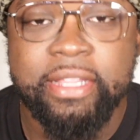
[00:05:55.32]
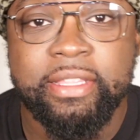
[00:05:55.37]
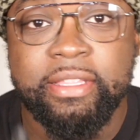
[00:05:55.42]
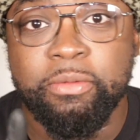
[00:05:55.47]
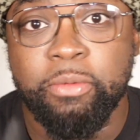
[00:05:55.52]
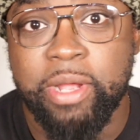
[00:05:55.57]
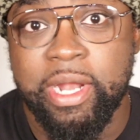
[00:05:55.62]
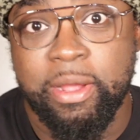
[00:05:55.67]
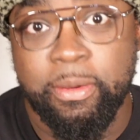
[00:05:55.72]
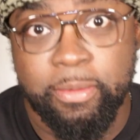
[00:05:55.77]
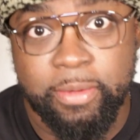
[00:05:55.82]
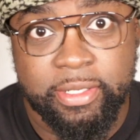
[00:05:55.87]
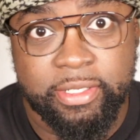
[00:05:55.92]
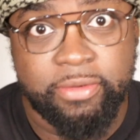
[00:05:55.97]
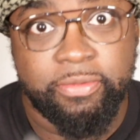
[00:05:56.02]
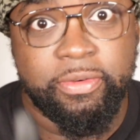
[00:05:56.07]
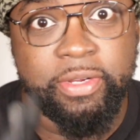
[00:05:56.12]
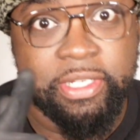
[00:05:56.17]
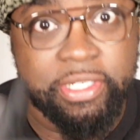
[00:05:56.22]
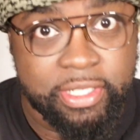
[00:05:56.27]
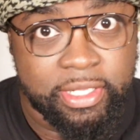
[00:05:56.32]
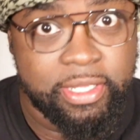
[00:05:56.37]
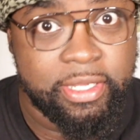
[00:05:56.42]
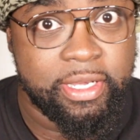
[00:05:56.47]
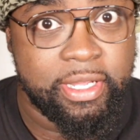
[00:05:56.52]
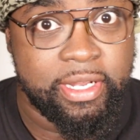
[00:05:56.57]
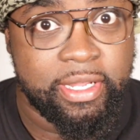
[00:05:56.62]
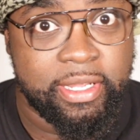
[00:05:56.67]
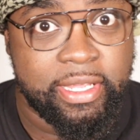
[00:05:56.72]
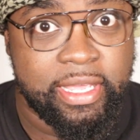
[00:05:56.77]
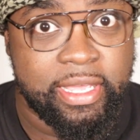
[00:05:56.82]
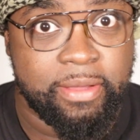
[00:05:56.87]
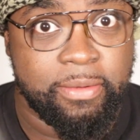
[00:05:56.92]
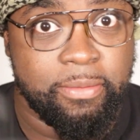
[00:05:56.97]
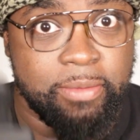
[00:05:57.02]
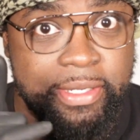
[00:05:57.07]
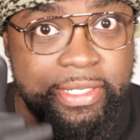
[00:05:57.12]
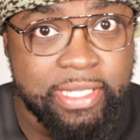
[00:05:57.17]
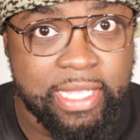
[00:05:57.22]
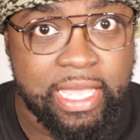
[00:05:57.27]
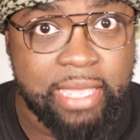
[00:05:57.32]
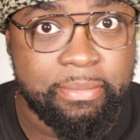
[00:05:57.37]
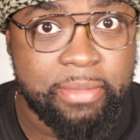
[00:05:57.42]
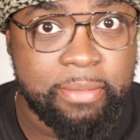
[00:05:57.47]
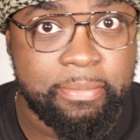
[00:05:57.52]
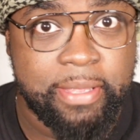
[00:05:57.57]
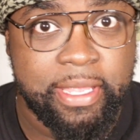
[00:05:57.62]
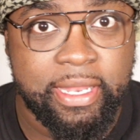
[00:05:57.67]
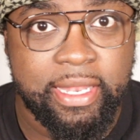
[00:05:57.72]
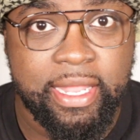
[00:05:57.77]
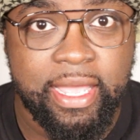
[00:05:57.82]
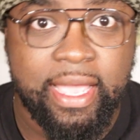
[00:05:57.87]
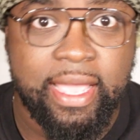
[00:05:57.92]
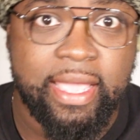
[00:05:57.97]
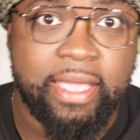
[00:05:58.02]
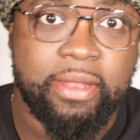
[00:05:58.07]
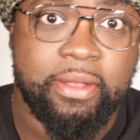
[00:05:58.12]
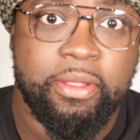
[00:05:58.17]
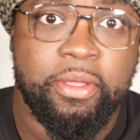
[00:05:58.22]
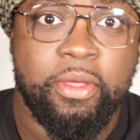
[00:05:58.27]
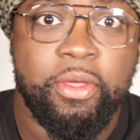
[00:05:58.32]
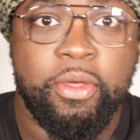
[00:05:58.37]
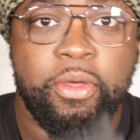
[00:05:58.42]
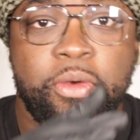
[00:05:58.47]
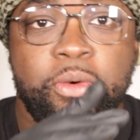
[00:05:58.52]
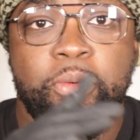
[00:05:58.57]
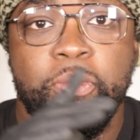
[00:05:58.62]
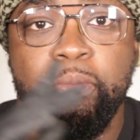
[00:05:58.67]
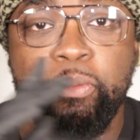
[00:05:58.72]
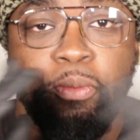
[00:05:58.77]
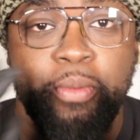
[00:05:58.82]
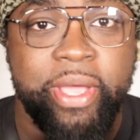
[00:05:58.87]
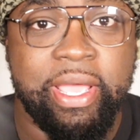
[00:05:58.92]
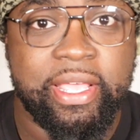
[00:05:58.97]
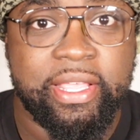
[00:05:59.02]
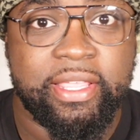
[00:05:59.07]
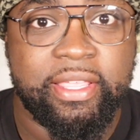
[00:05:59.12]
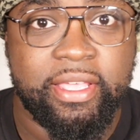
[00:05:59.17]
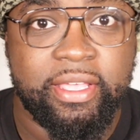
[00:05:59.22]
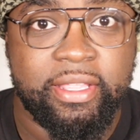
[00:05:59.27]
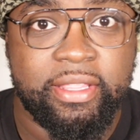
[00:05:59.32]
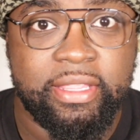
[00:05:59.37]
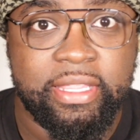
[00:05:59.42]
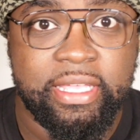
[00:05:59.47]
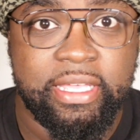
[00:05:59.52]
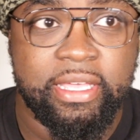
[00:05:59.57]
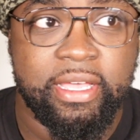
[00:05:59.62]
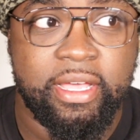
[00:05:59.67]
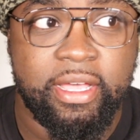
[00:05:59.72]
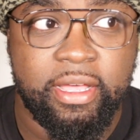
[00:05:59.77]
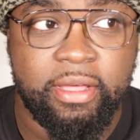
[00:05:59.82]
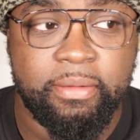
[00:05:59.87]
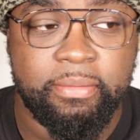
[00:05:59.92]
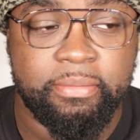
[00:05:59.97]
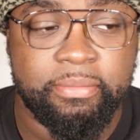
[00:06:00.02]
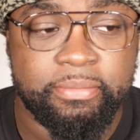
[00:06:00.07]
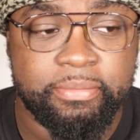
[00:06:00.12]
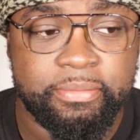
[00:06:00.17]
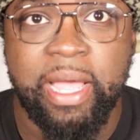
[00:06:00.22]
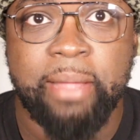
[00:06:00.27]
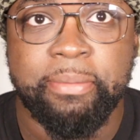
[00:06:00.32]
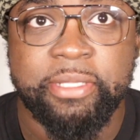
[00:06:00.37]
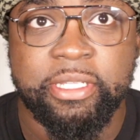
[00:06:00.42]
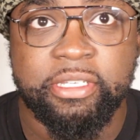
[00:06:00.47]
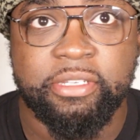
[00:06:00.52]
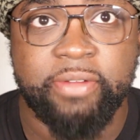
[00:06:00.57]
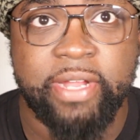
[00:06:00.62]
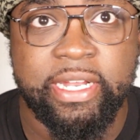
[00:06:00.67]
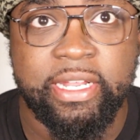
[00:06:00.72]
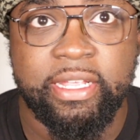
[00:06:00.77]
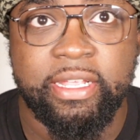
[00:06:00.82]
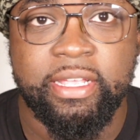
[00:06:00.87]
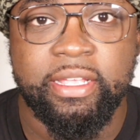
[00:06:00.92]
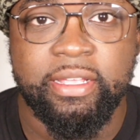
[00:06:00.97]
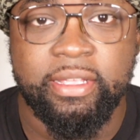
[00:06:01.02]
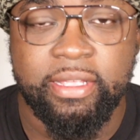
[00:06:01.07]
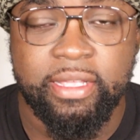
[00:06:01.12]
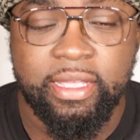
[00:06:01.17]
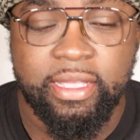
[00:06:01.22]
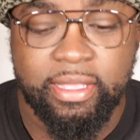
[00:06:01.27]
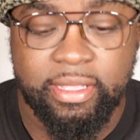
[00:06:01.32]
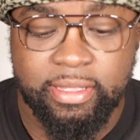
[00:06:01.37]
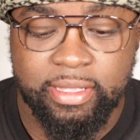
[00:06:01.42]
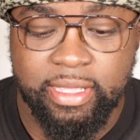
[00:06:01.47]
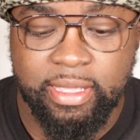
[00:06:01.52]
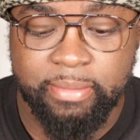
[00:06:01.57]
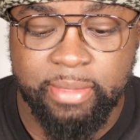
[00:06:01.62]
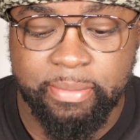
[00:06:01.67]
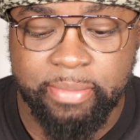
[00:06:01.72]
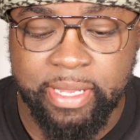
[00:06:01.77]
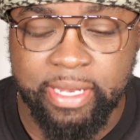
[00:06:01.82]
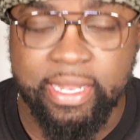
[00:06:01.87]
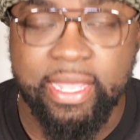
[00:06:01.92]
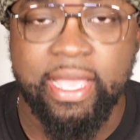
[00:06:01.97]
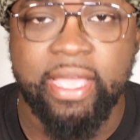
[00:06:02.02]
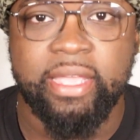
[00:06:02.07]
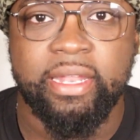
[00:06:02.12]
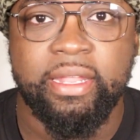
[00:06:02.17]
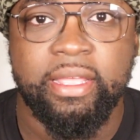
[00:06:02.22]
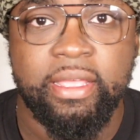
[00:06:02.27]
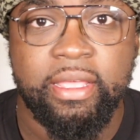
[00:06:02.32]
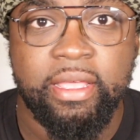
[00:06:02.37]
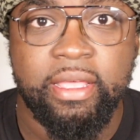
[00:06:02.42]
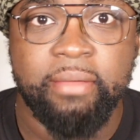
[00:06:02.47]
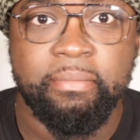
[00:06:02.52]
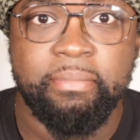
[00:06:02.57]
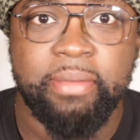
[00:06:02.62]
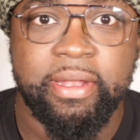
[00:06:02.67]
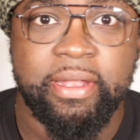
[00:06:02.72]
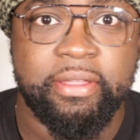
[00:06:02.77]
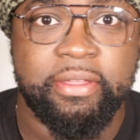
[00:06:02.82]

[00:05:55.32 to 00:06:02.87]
What I was originally gonna get was the M&P 9 with the optics ready M&P 9, but